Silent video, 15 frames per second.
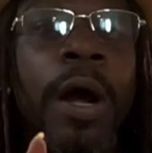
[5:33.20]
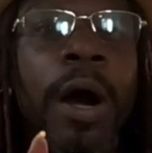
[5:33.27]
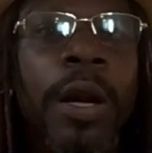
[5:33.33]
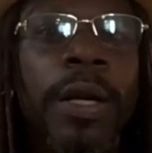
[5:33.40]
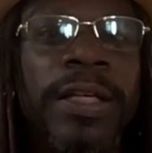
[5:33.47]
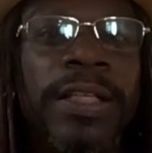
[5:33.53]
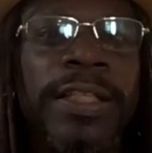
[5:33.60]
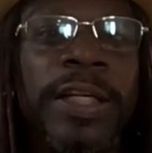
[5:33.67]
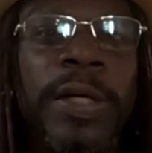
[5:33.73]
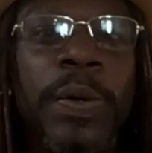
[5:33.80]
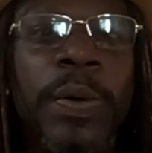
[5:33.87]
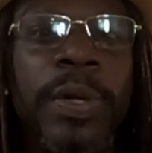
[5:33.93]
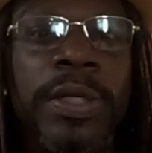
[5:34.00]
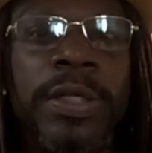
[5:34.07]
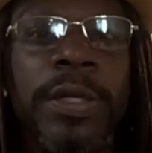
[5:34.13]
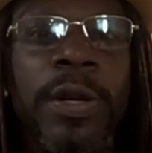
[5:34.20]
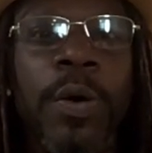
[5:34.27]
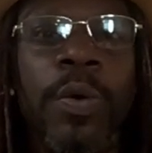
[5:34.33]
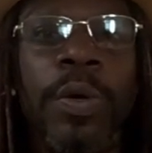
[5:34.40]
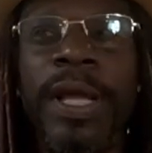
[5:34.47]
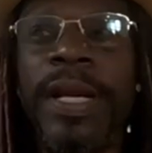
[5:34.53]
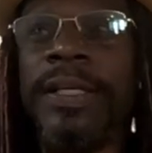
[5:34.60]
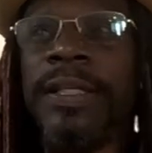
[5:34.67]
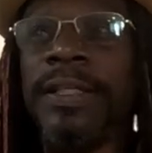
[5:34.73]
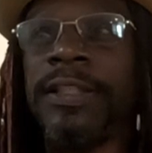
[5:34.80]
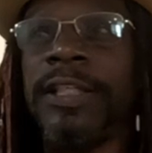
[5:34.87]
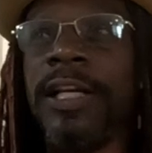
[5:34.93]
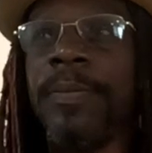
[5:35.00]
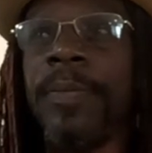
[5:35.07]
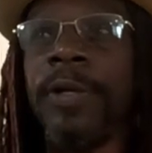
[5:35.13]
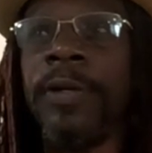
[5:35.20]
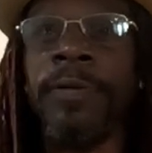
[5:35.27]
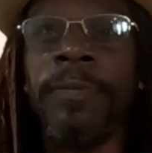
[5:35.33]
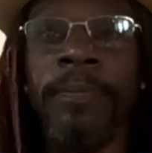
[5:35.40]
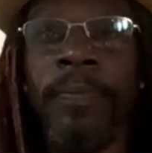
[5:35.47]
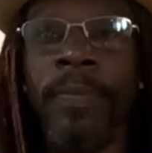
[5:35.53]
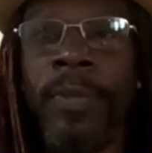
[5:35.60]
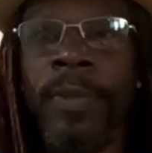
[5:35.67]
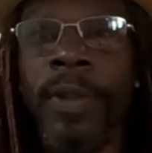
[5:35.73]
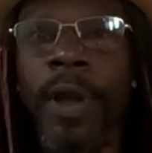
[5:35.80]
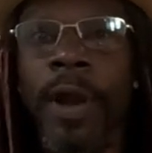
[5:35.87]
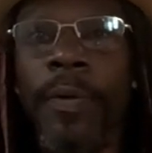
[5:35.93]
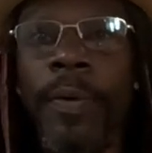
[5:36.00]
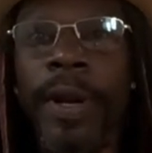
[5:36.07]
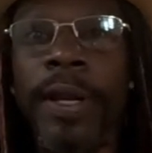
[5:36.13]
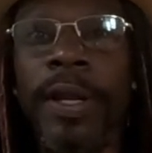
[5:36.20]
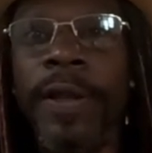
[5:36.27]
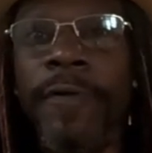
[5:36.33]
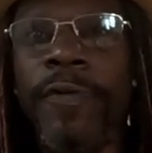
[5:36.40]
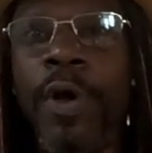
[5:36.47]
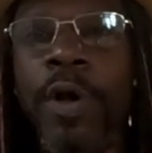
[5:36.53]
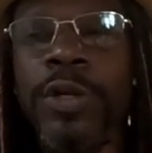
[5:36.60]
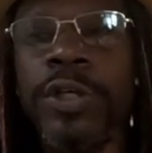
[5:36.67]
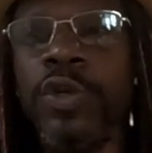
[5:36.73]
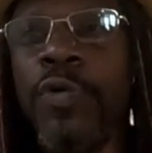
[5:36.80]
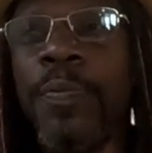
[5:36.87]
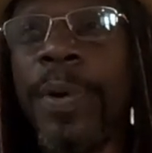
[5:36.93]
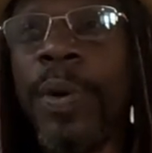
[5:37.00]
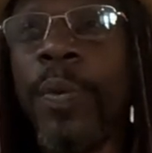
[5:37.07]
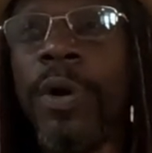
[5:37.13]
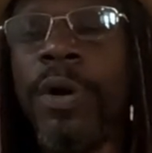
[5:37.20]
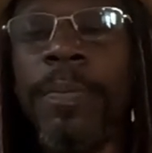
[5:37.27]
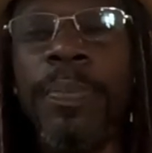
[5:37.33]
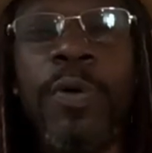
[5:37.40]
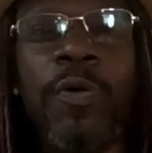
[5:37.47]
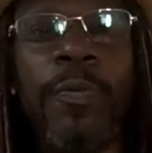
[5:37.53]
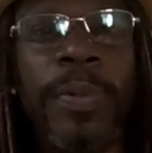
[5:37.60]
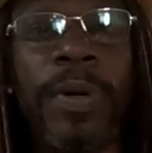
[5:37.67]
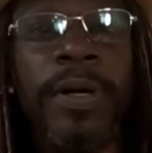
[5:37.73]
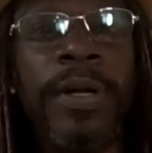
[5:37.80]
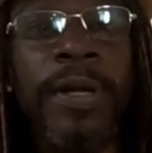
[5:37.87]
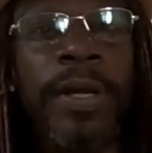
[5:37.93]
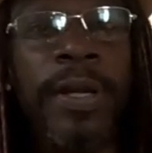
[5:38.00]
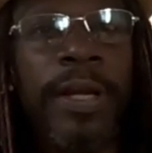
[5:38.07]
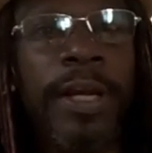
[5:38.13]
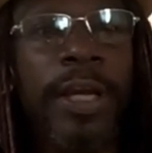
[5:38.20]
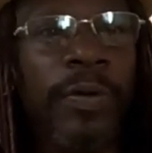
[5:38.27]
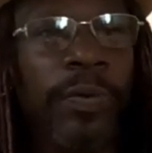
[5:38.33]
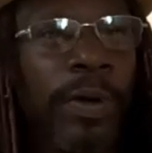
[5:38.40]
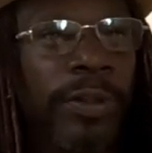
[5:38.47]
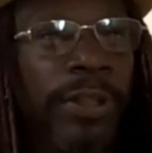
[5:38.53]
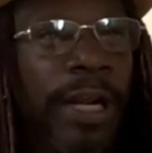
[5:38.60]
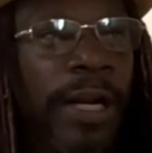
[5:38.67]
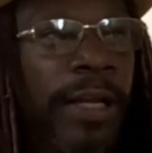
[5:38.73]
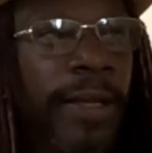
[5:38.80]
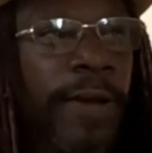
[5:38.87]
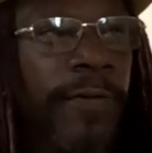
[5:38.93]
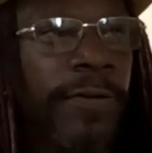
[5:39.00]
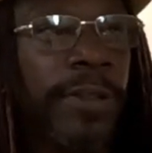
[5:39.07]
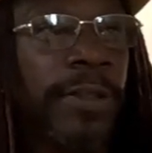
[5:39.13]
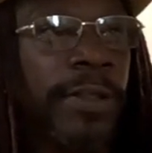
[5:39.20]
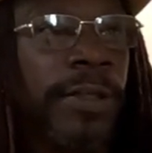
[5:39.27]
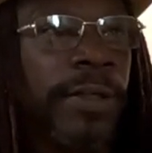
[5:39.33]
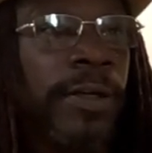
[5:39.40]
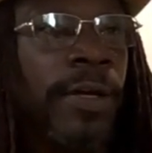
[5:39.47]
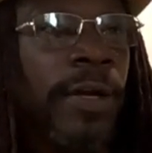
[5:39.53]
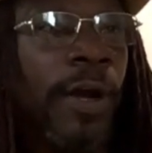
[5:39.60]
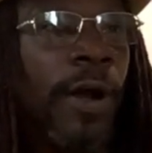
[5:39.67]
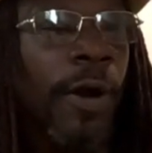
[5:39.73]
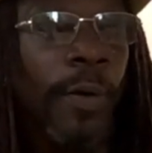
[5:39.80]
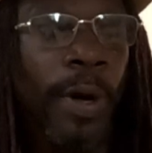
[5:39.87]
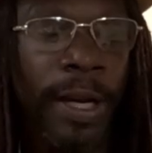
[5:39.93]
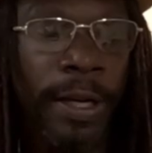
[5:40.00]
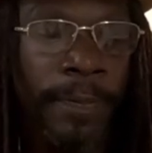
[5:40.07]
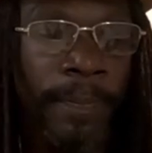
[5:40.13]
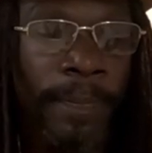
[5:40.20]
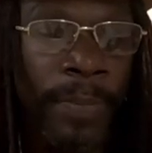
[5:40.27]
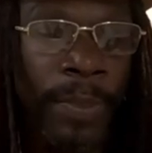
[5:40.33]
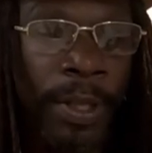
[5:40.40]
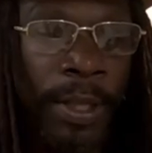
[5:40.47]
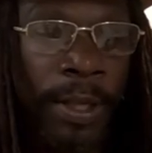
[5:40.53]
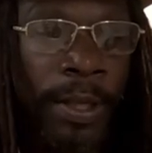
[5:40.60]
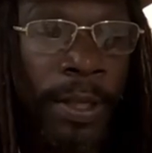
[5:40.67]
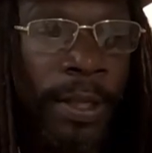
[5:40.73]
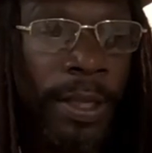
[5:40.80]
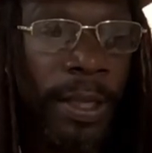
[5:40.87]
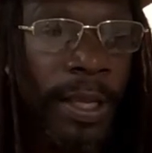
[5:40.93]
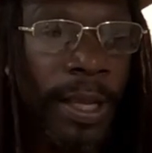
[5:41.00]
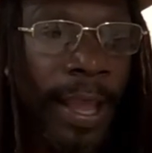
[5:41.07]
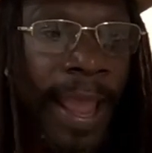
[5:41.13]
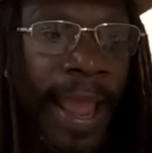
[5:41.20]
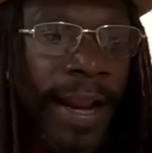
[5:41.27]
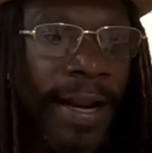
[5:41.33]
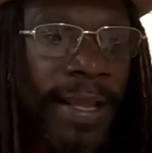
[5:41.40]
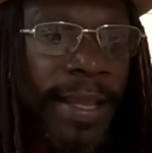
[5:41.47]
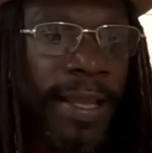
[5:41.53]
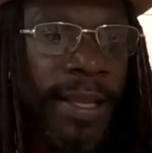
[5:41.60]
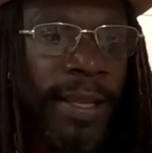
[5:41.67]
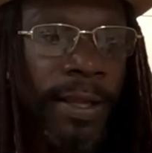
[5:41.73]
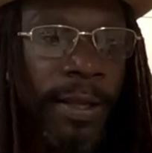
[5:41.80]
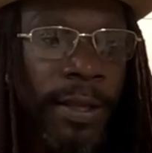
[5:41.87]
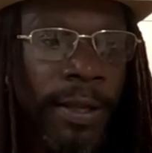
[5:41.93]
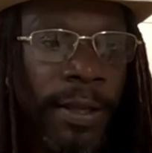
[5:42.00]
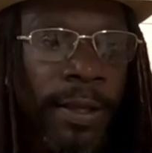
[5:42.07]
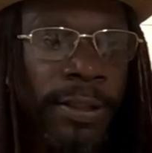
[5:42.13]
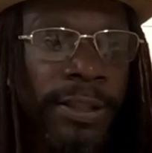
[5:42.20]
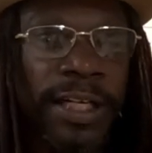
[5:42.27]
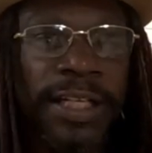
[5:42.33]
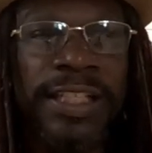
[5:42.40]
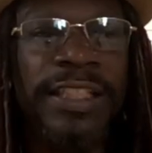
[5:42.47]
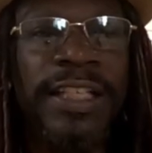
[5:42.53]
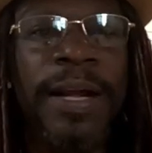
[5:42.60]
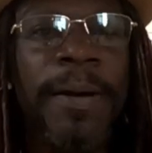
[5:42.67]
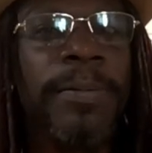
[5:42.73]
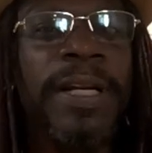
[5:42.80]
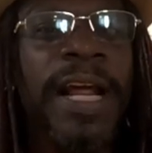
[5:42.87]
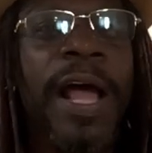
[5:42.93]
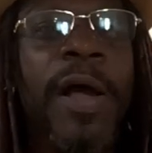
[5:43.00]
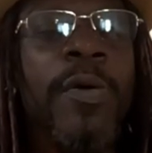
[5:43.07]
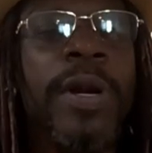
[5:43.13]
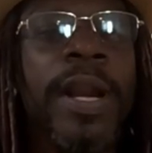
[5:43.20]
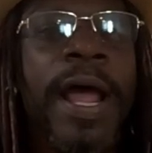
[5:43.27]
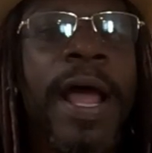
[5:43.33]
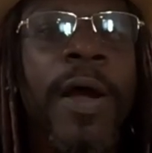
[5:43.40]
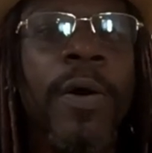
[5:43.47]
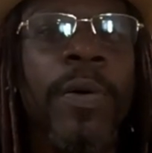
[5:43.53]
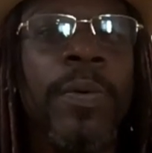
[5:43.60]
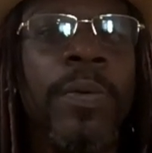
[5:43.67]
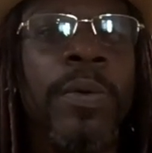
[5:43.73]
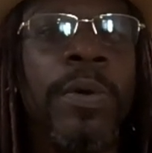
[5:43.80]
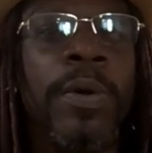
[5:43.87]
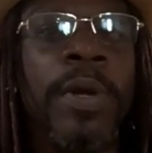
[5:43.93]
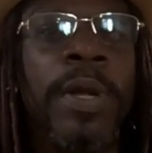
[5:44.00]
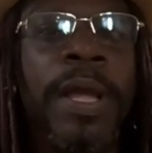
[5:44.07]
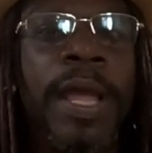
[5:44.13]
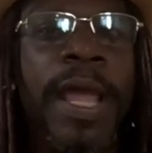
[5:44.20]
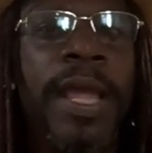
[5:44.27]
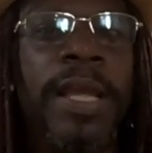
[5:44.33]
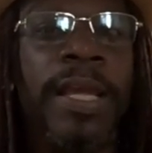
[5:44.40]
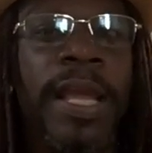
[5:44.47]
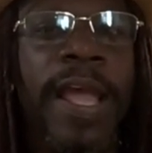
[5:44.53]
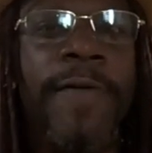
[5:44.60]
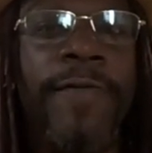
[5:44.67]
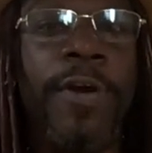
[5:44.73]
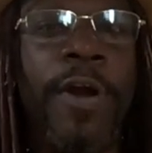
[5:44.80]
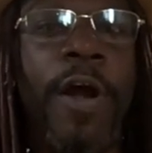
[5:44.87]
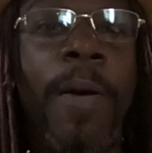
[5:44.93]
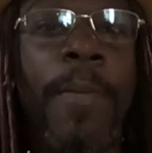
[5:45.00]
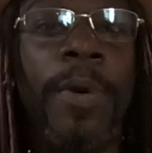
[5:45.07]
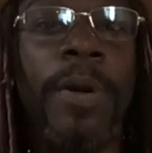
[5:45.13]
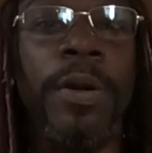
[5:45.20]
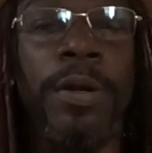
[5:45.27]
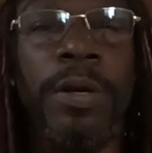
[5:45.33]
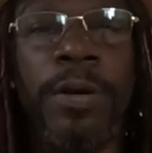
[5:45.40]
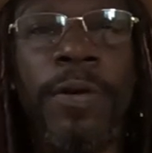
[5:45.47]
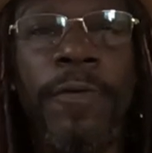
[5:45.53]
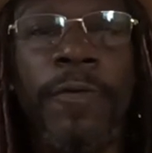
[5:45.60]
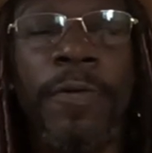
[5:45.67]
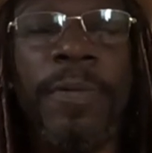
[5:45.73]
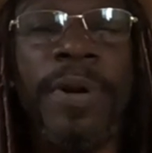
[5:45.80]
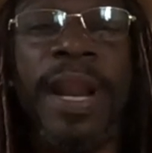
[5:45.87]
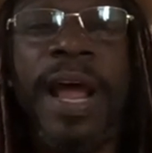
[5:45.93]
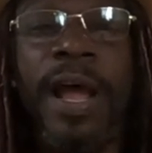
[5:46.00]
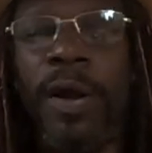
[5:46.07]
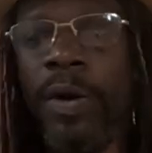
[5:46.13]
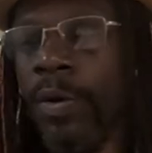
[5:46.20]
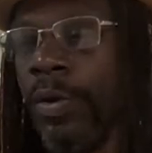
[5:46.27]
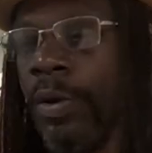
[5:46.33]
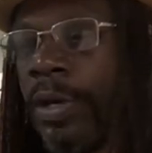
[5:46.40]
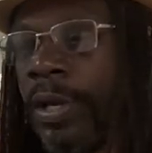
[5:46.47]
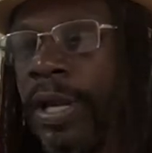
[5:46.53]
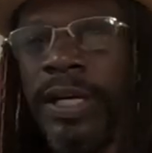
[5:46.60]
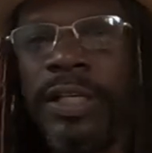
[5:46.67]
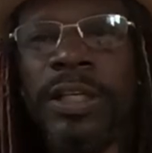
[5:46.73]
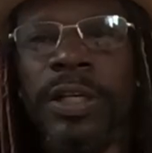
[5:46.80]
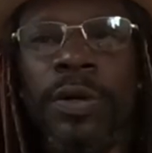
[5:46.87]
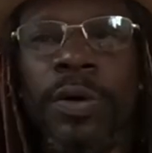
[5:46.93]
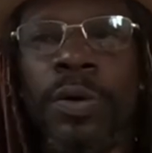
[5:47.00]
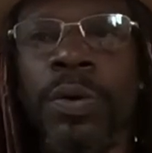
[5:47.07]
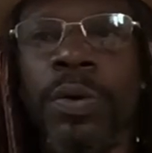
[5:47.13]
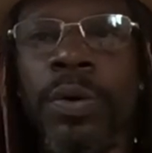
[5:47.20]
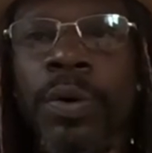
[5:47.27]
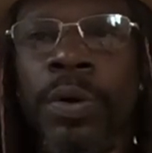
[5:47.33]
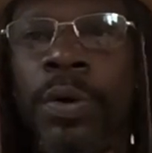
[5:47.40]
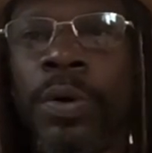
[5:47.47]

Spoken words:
on a serious note, ladies and gentlemen, all right, if y'all scooping what I'm pooping, here's what I'm trying to give to you, all right? Had he just stepped down now and gave Kamala from now until